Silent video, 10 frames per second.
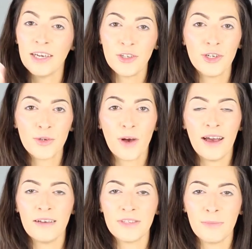As usual,
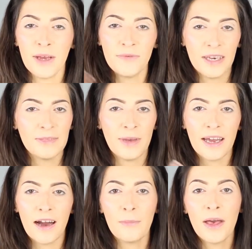I have done my face
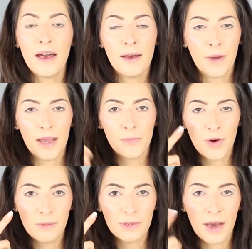makeup, I
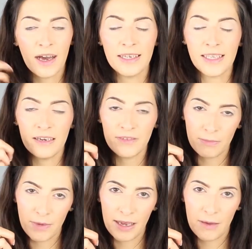primed my eyes, and I've
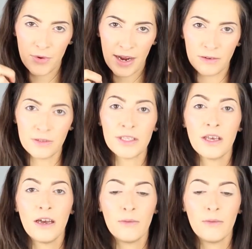done my brows.